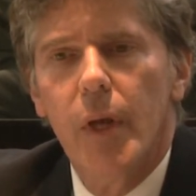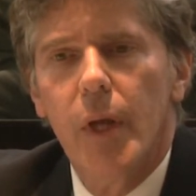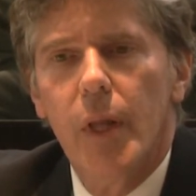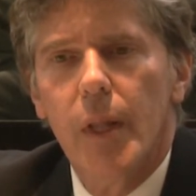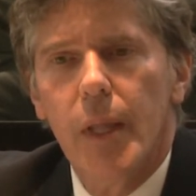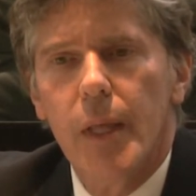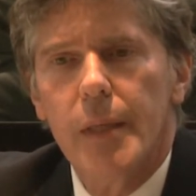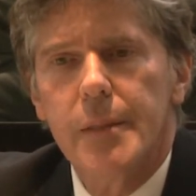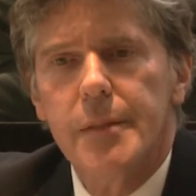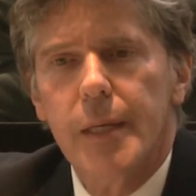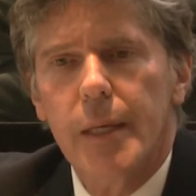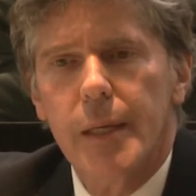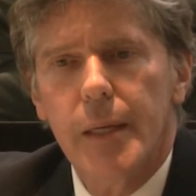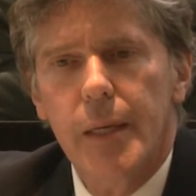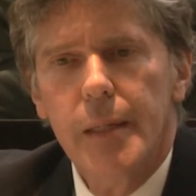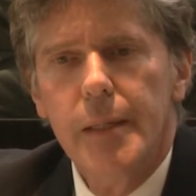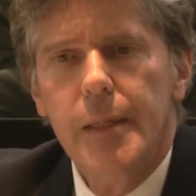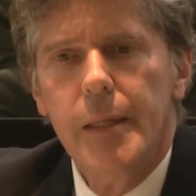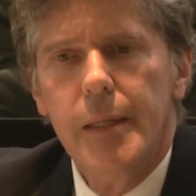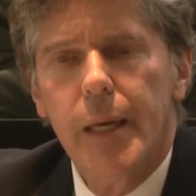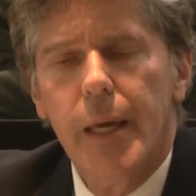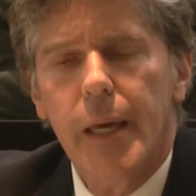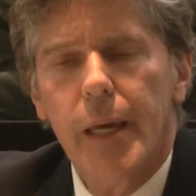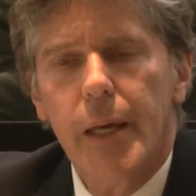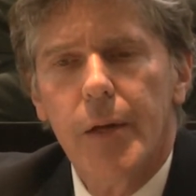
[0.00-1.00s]
Like I
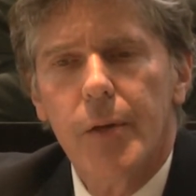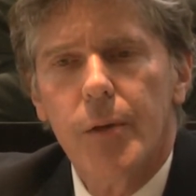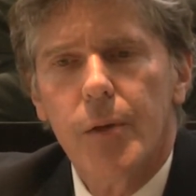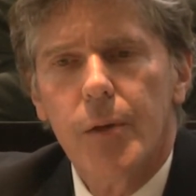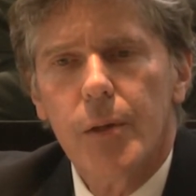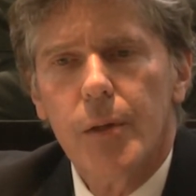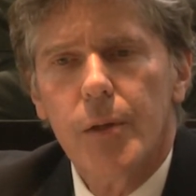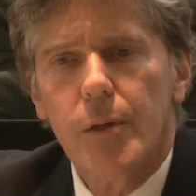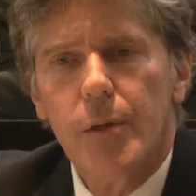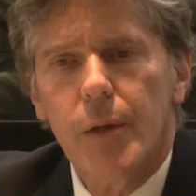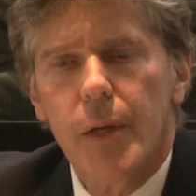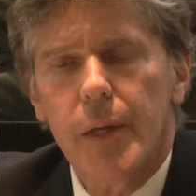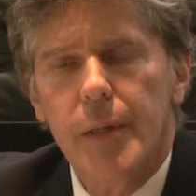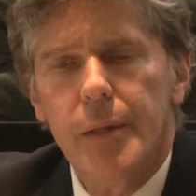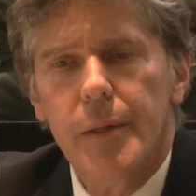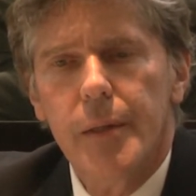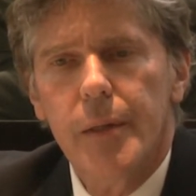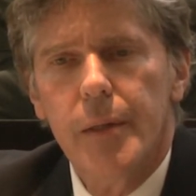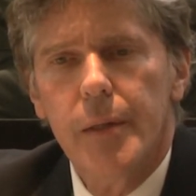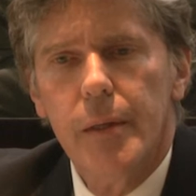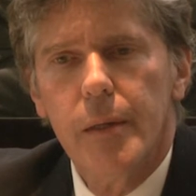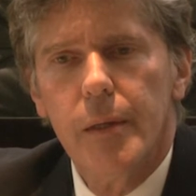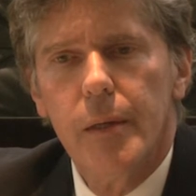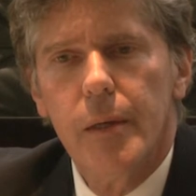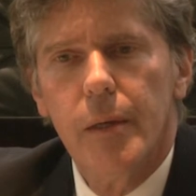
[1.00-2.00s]
indicated earlier, I
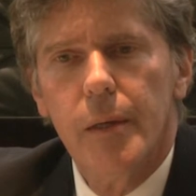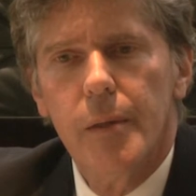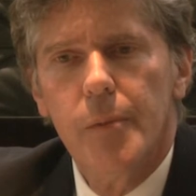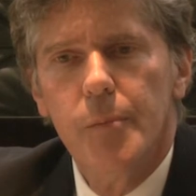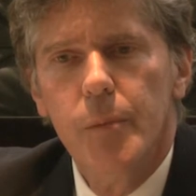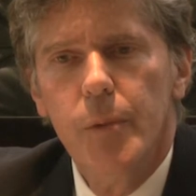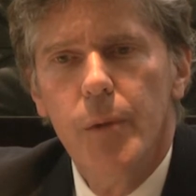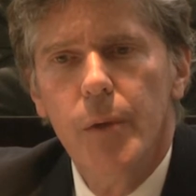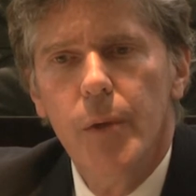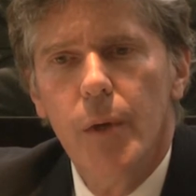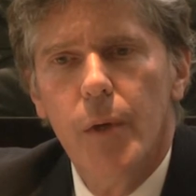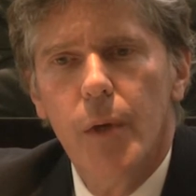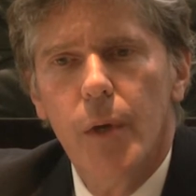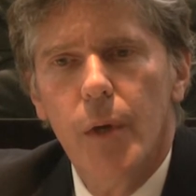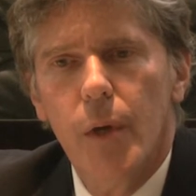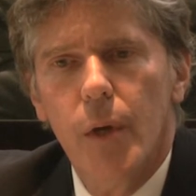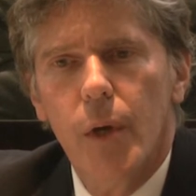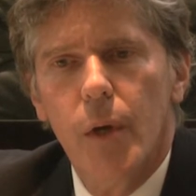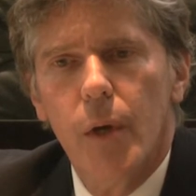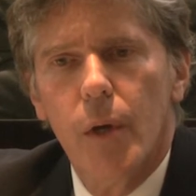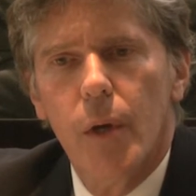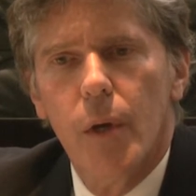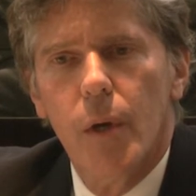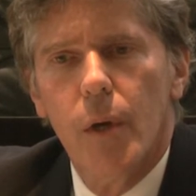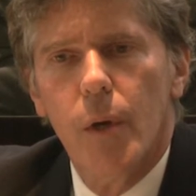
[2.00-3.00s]
think
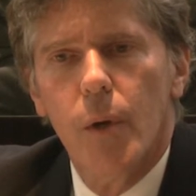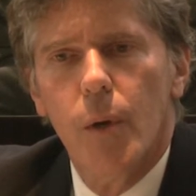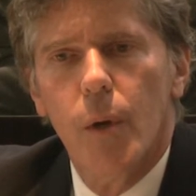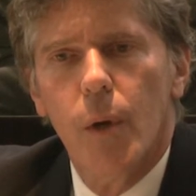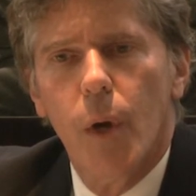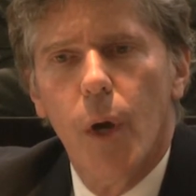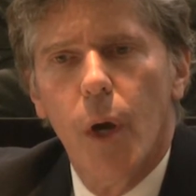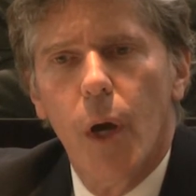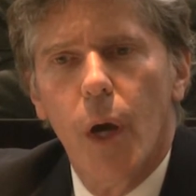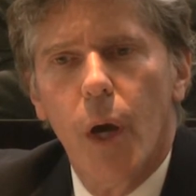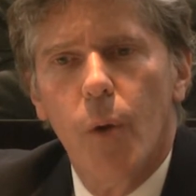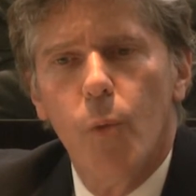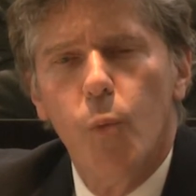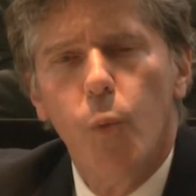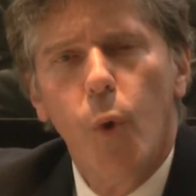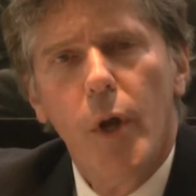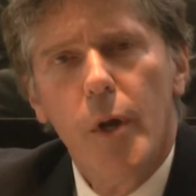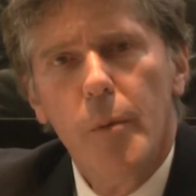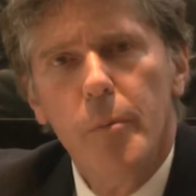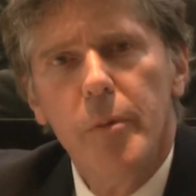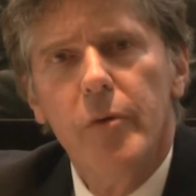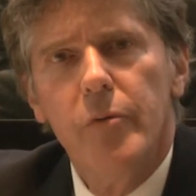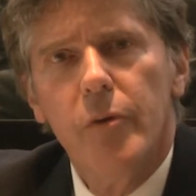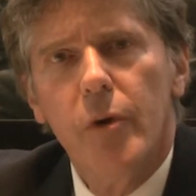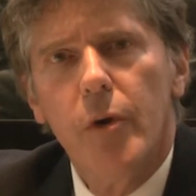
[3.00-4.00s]
we want to
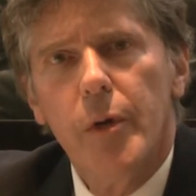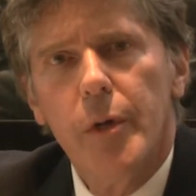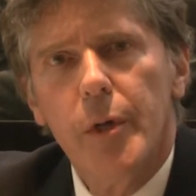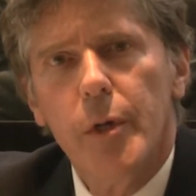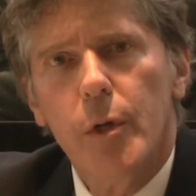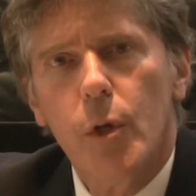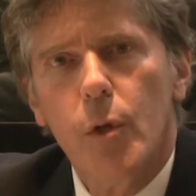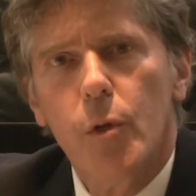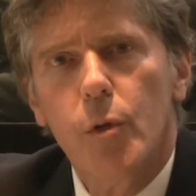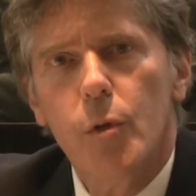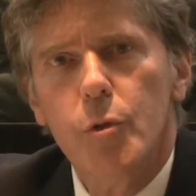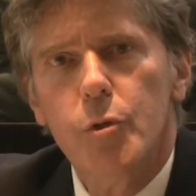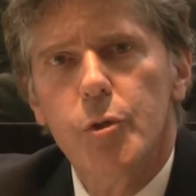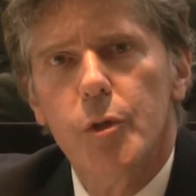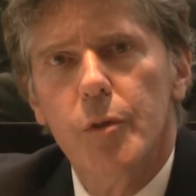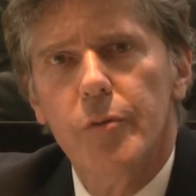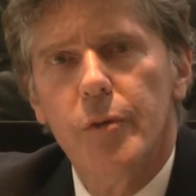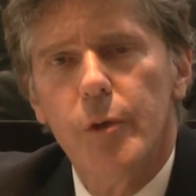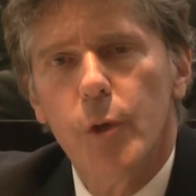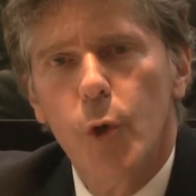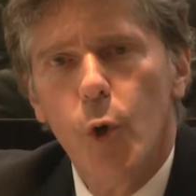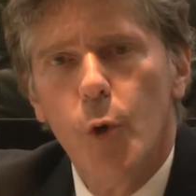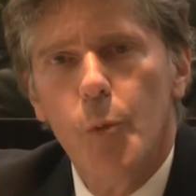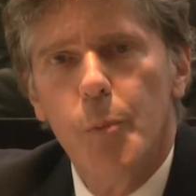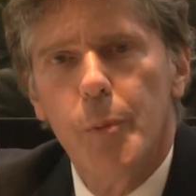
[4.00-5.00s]
be very inclusive
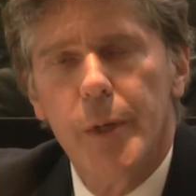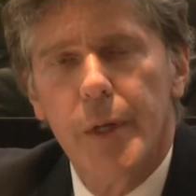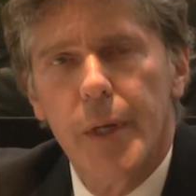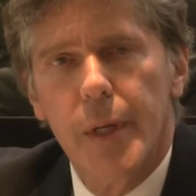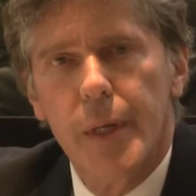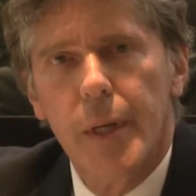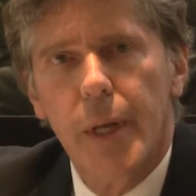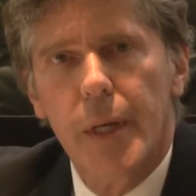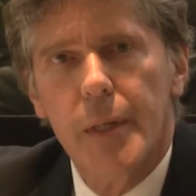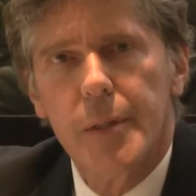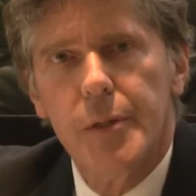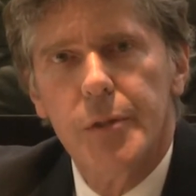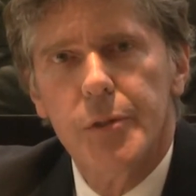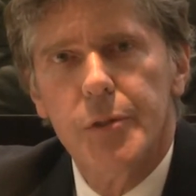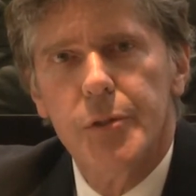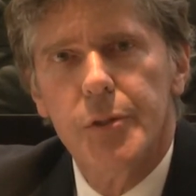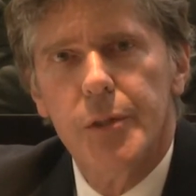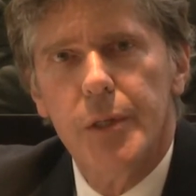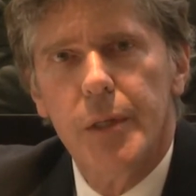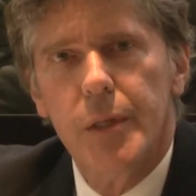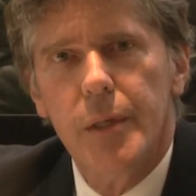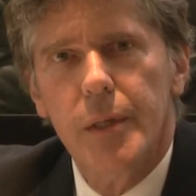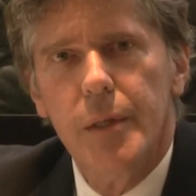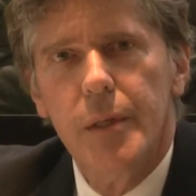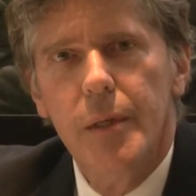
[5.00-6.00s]
and open. I'd like to
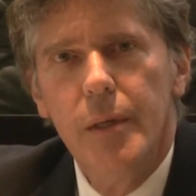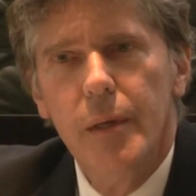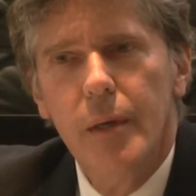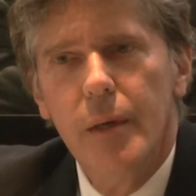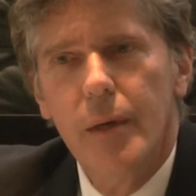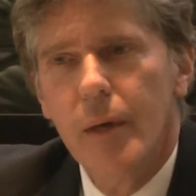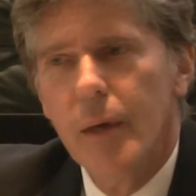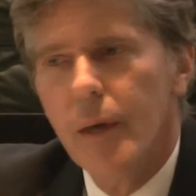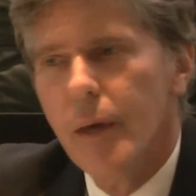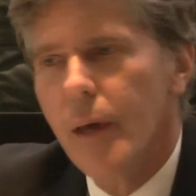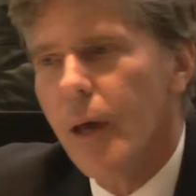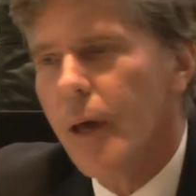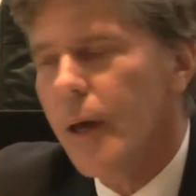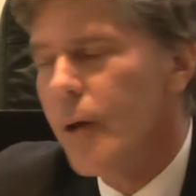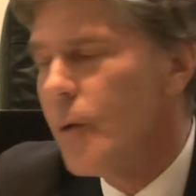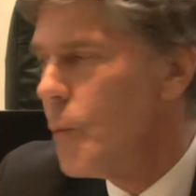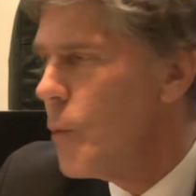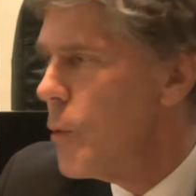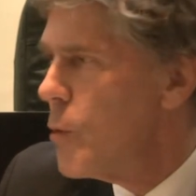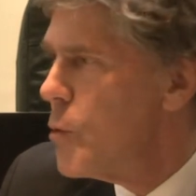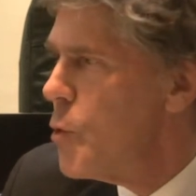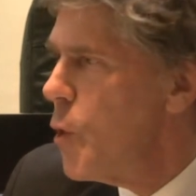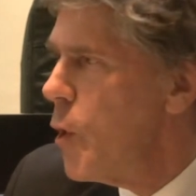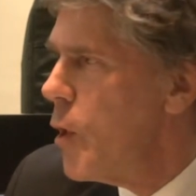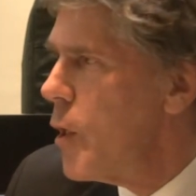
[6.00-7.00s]
see,
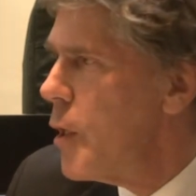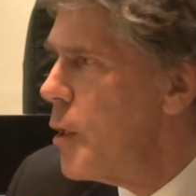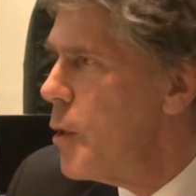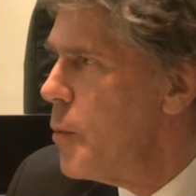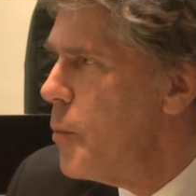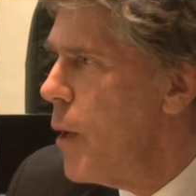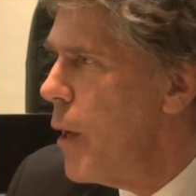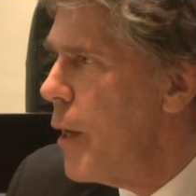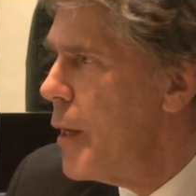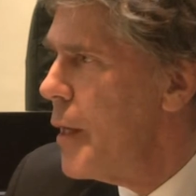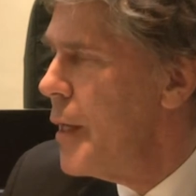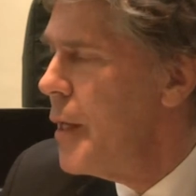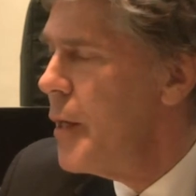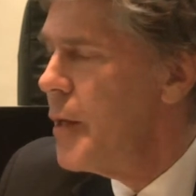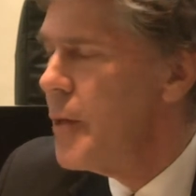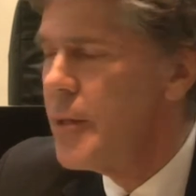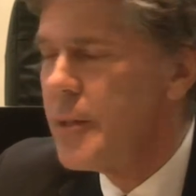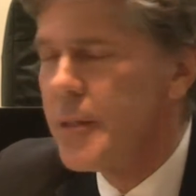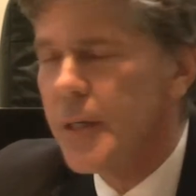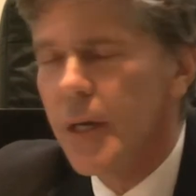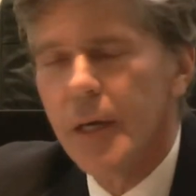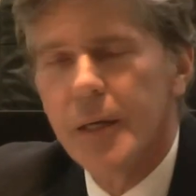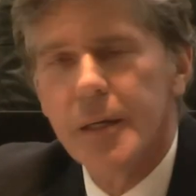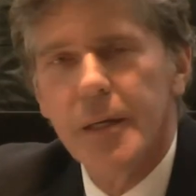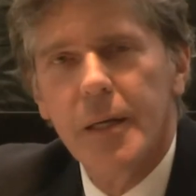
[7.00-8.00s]
we're talking about here,
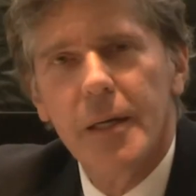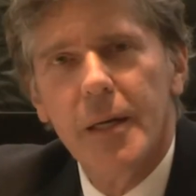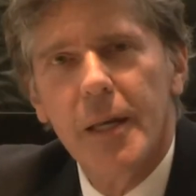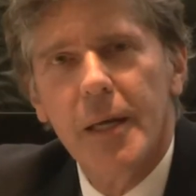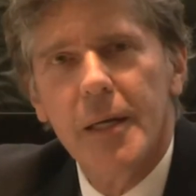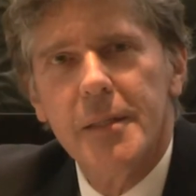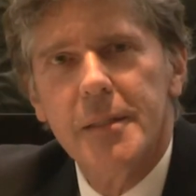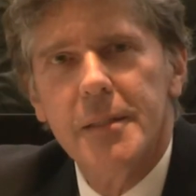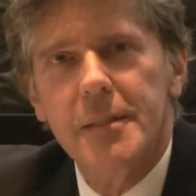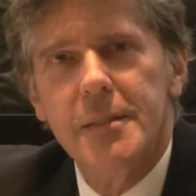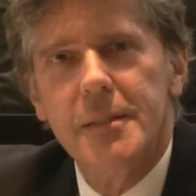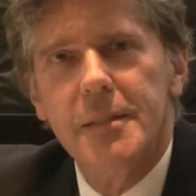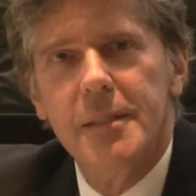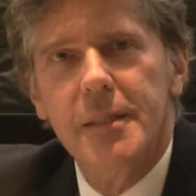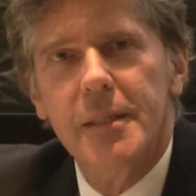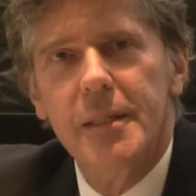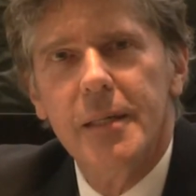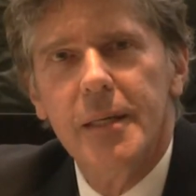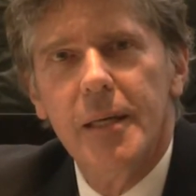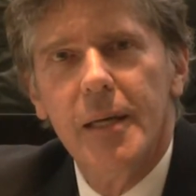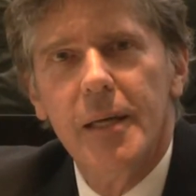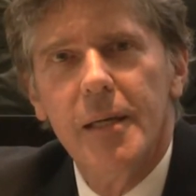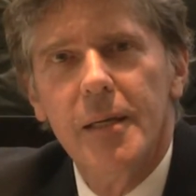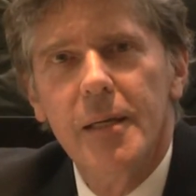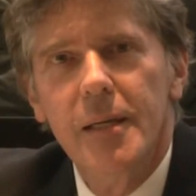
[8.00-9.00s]
Don, I'd like to see